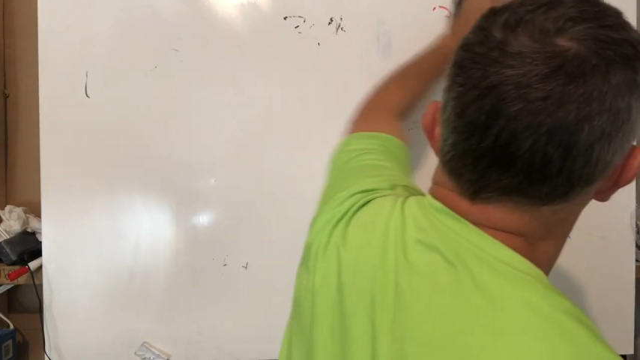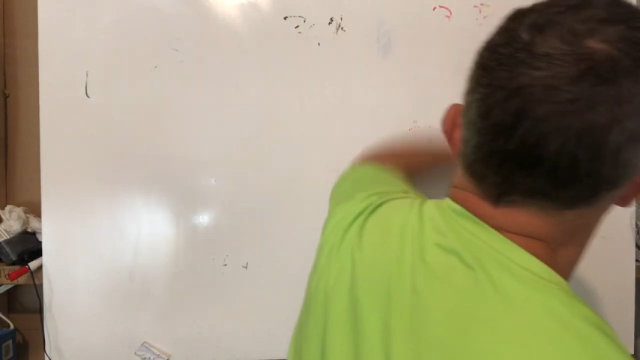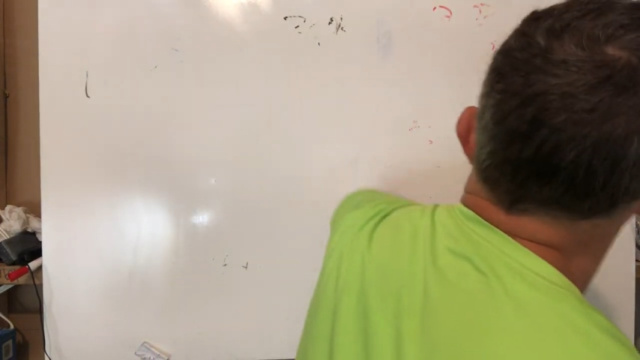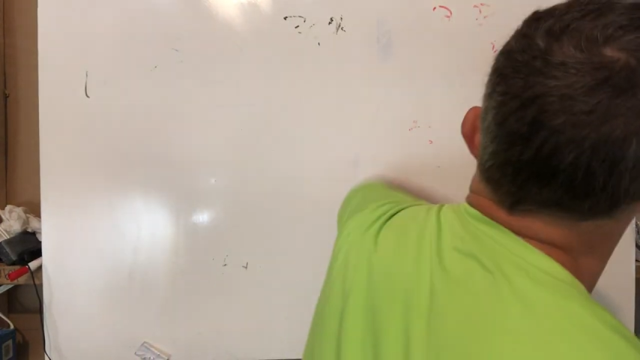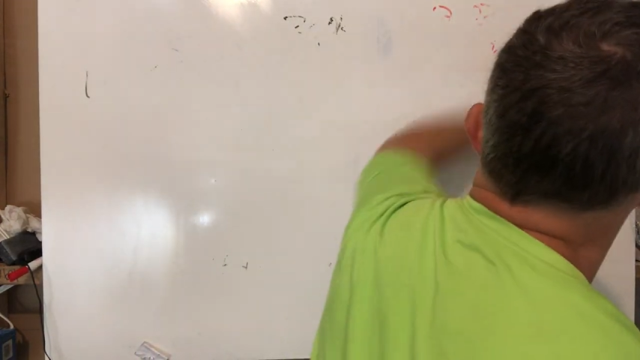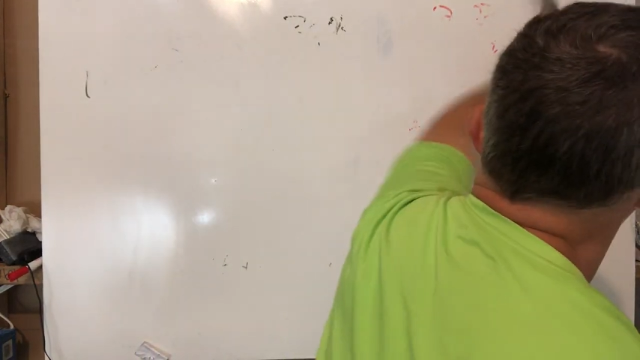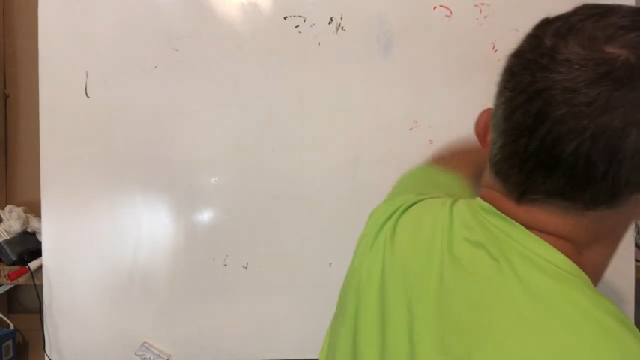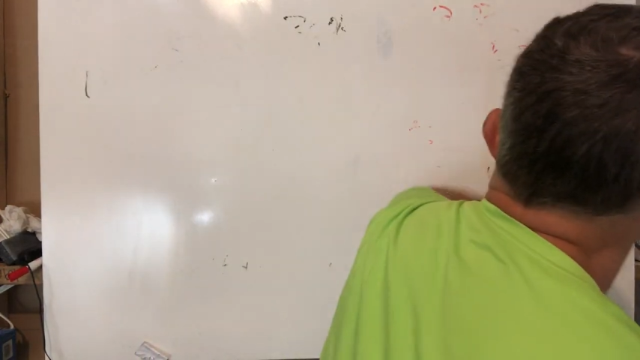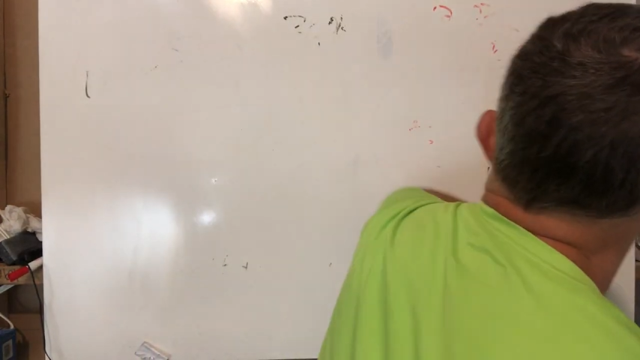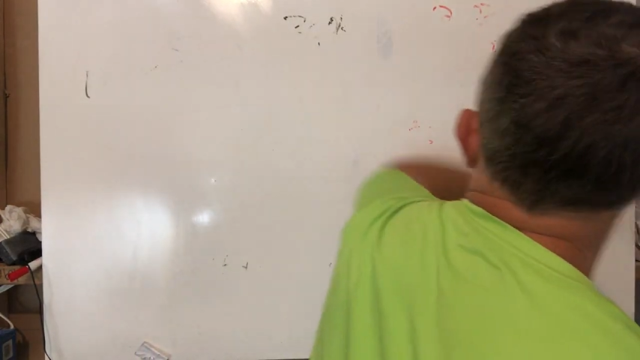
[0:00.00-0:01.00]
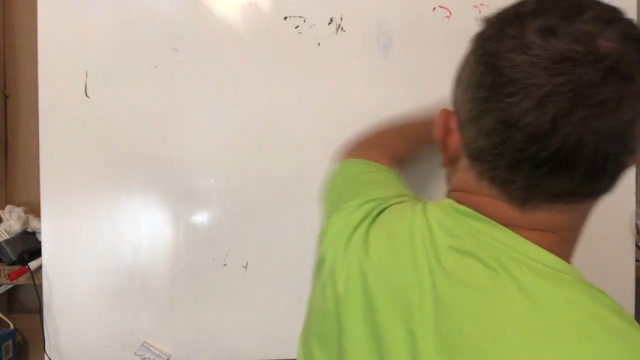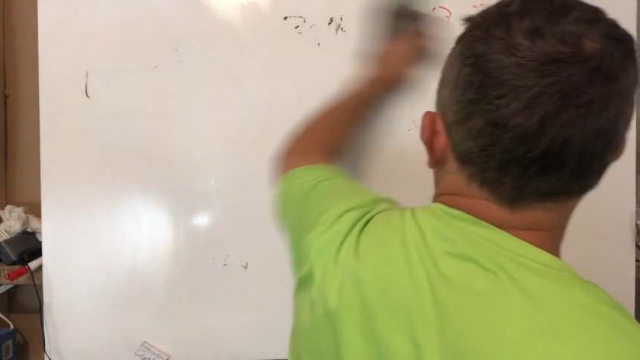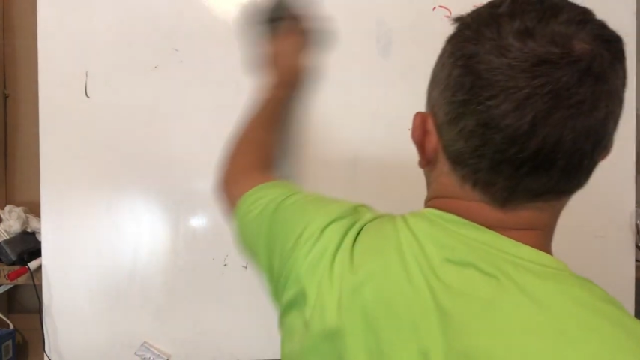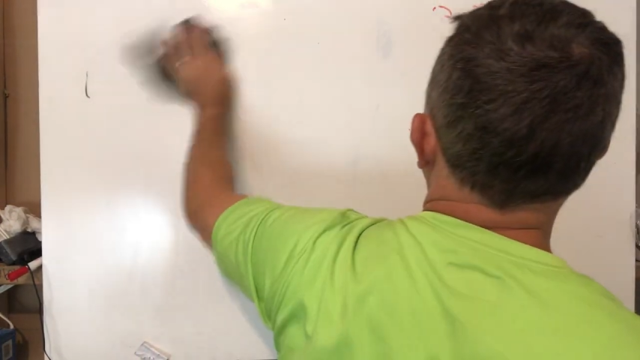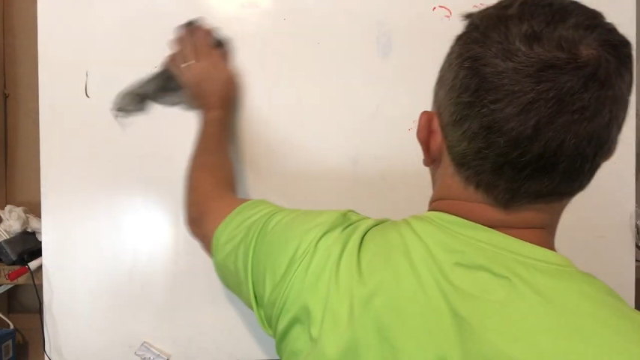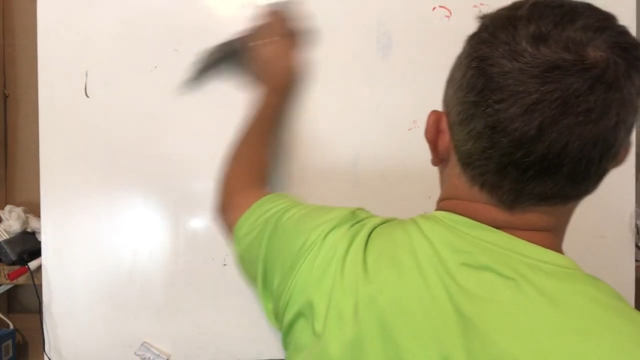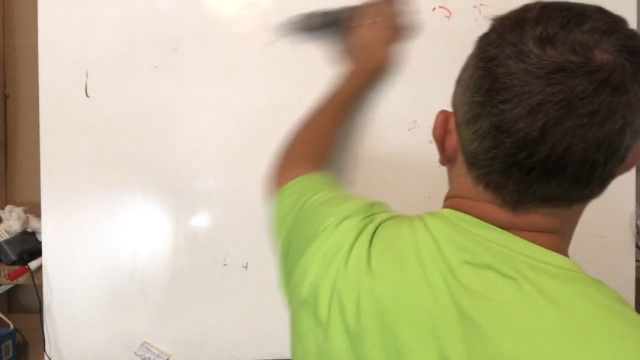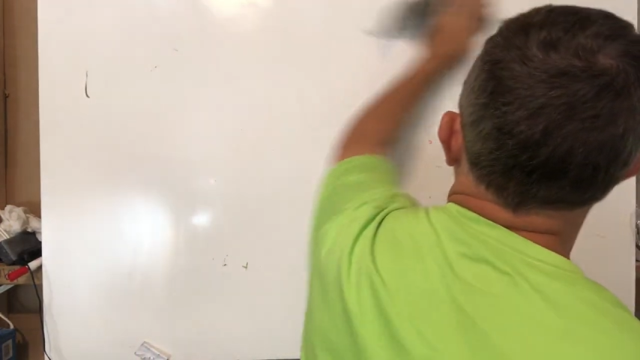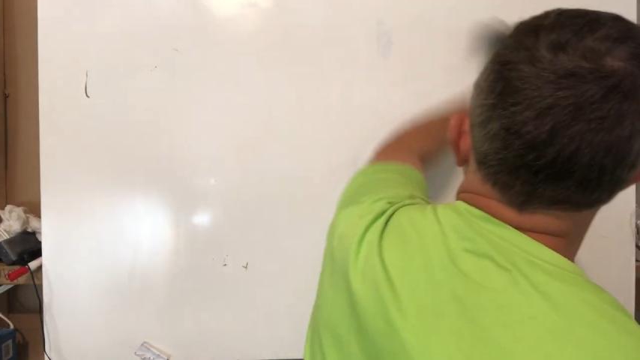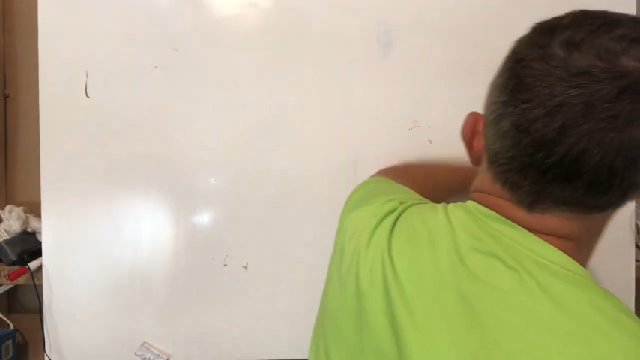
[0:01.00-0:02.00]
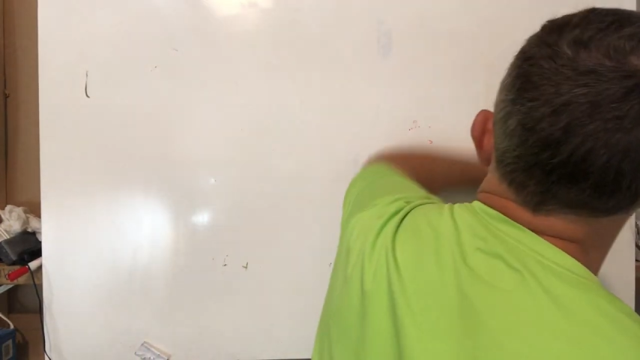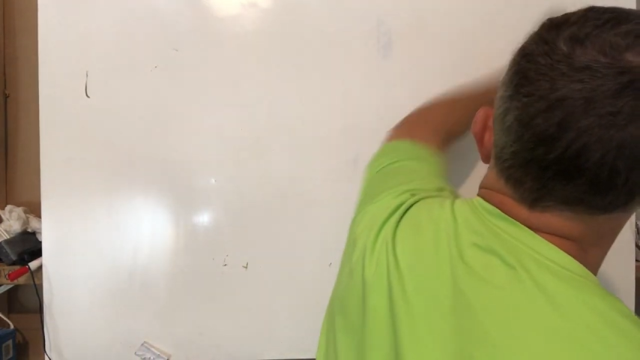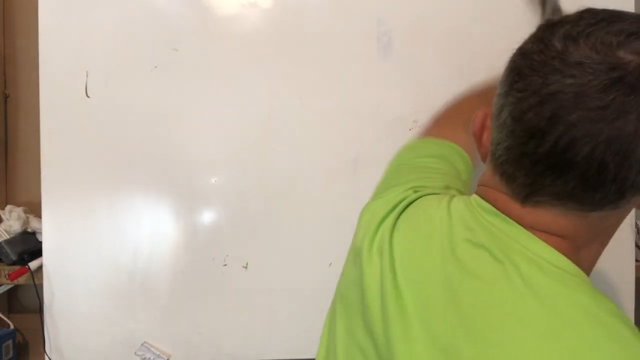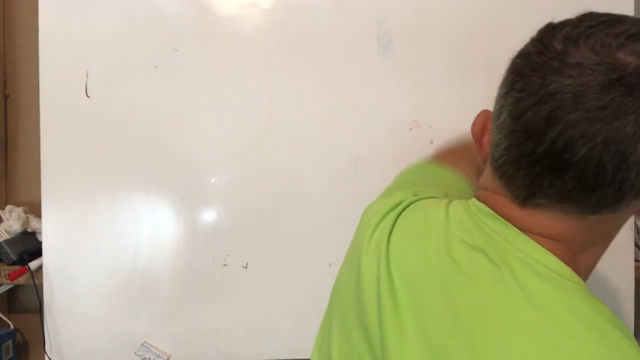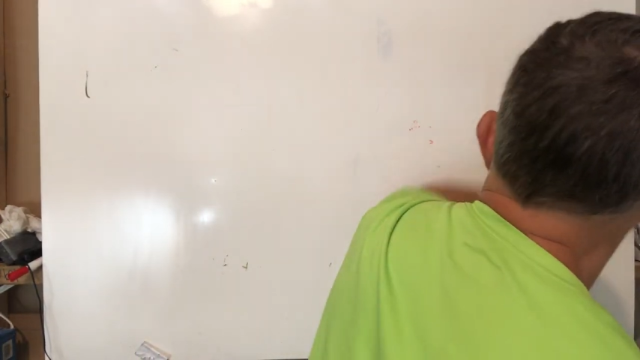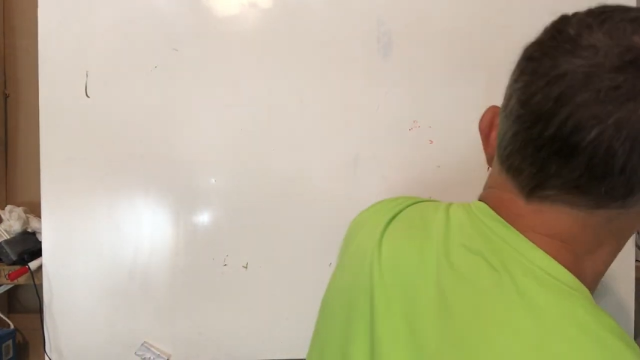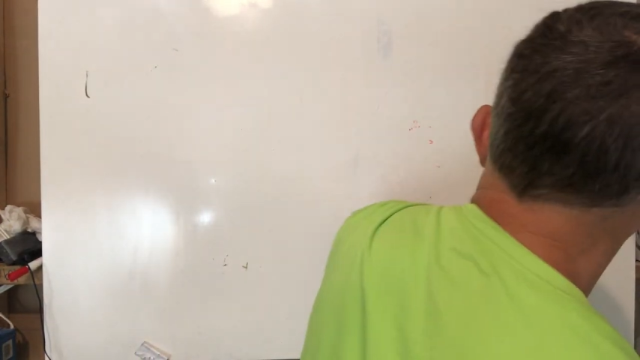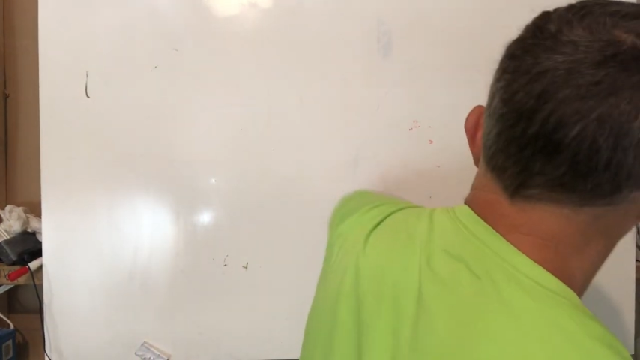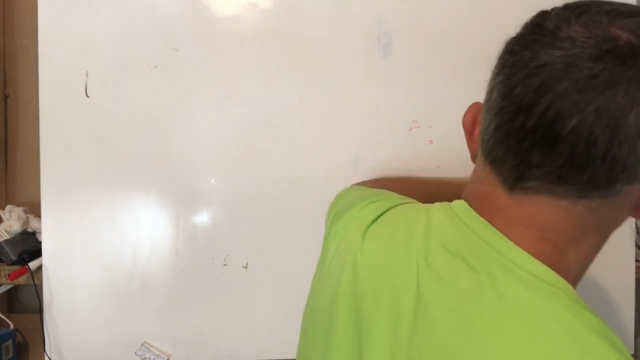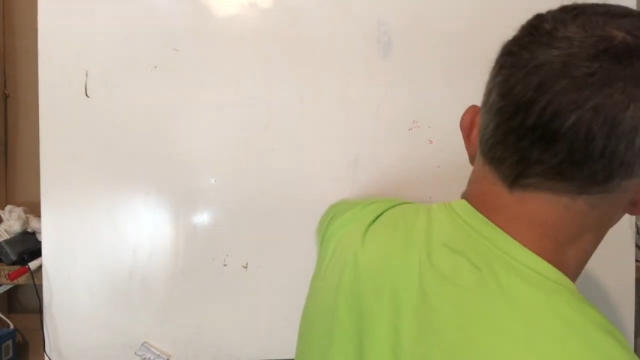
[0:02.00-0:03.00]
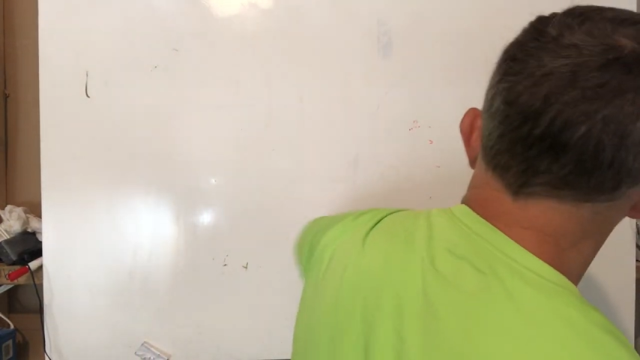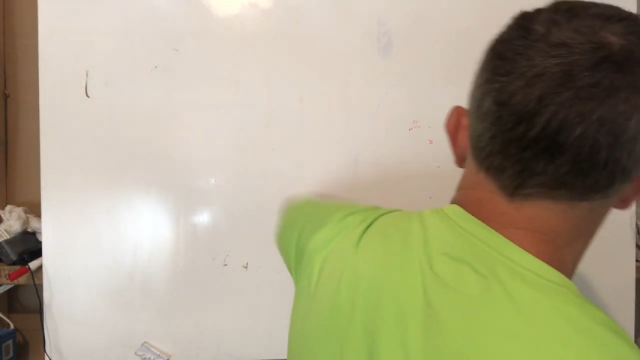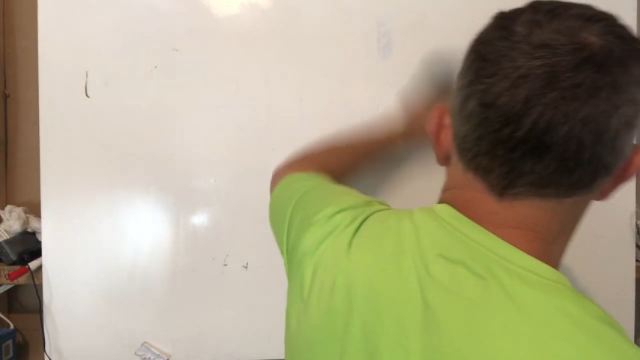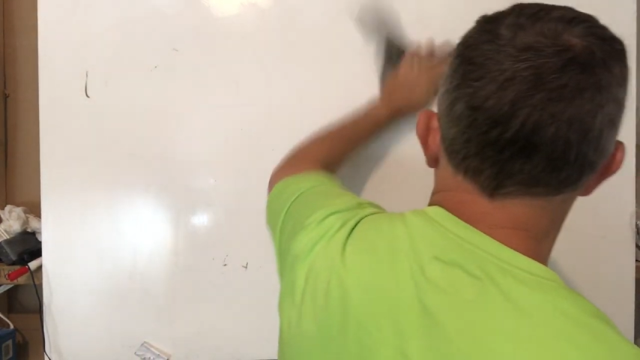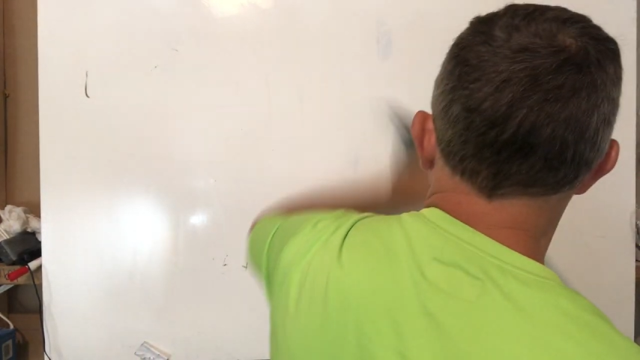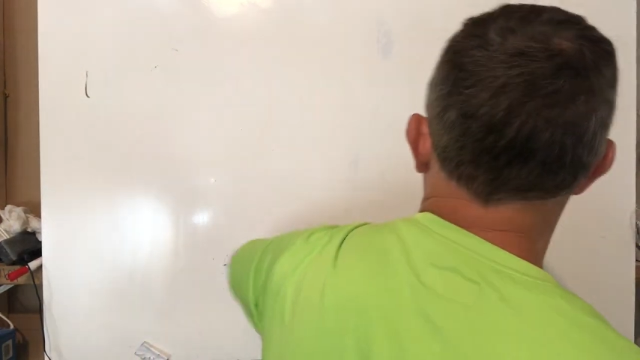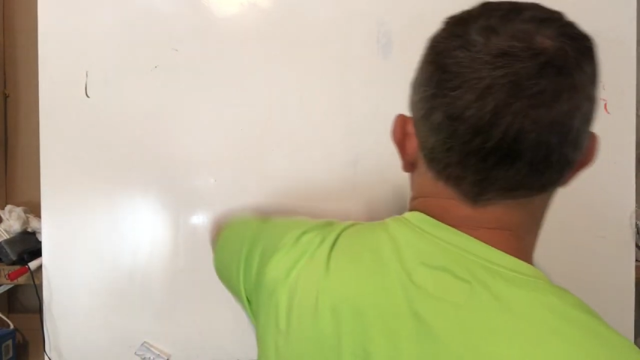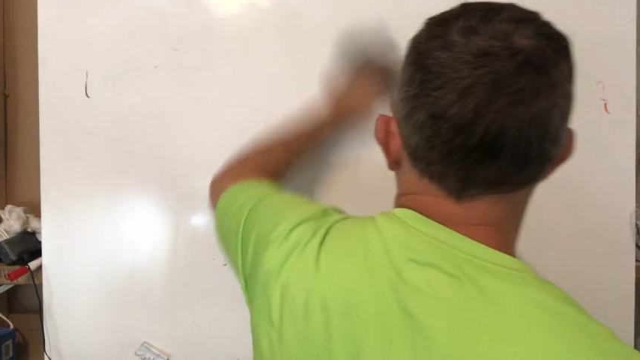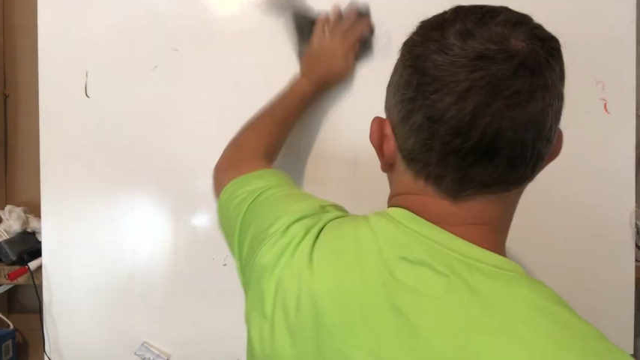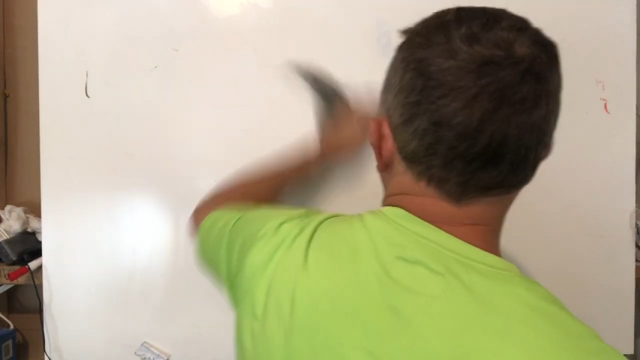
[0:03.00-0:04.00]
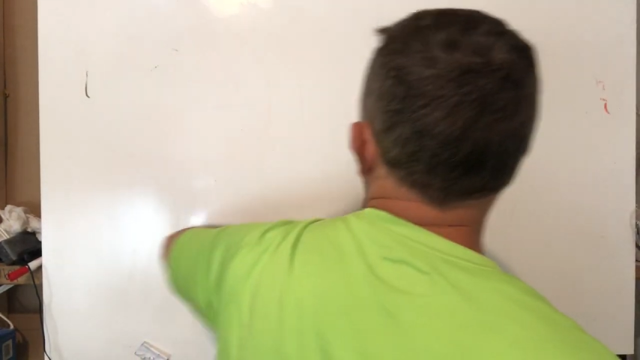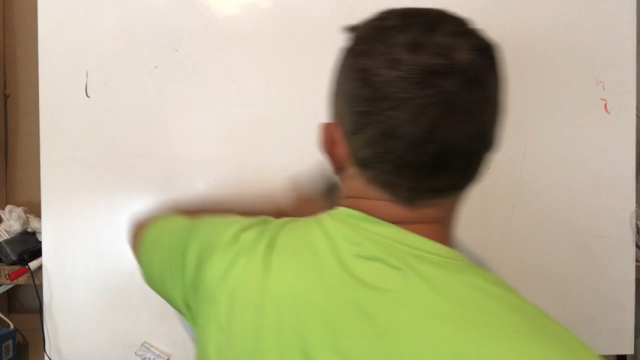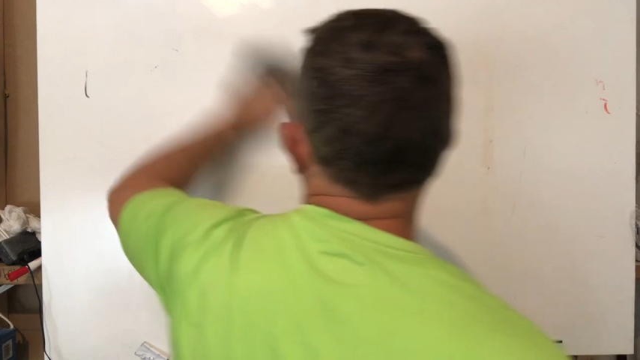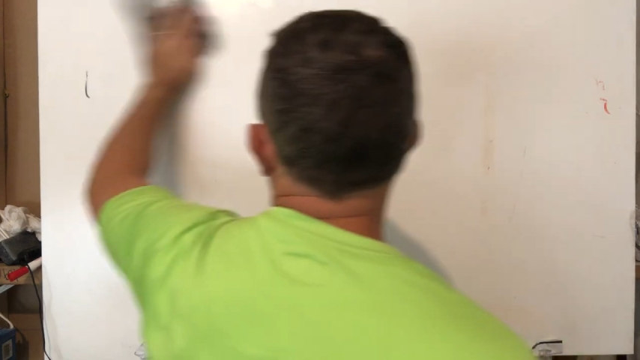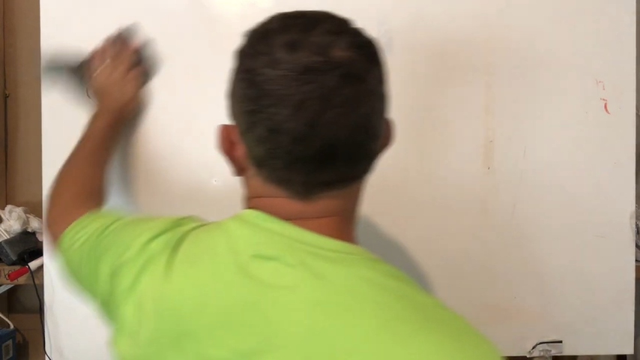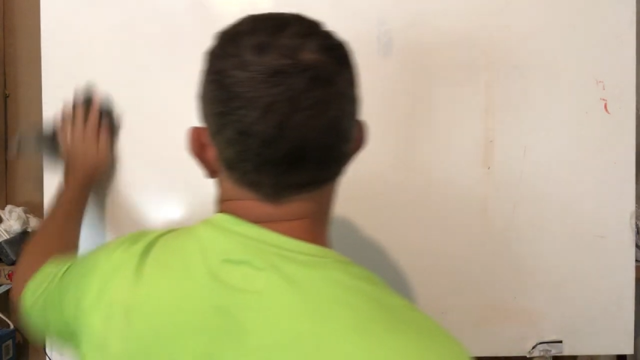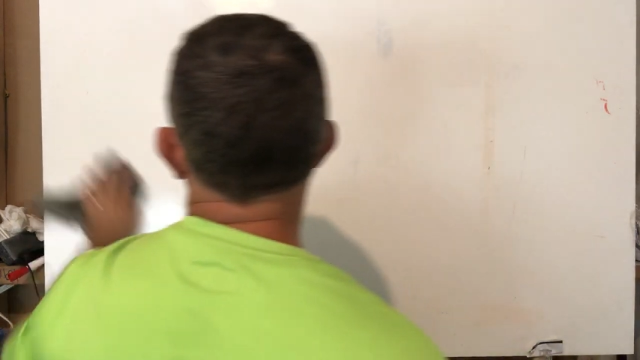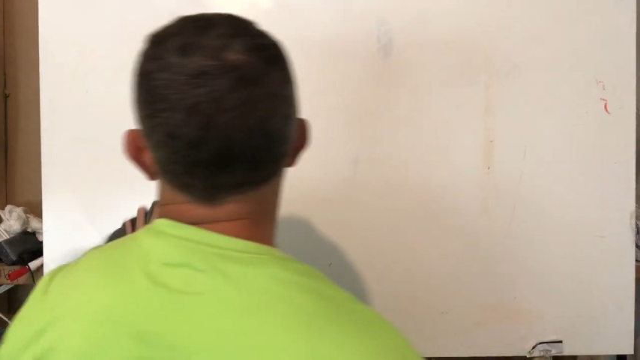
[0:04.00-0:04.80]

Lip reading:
[unreadable: no face in view]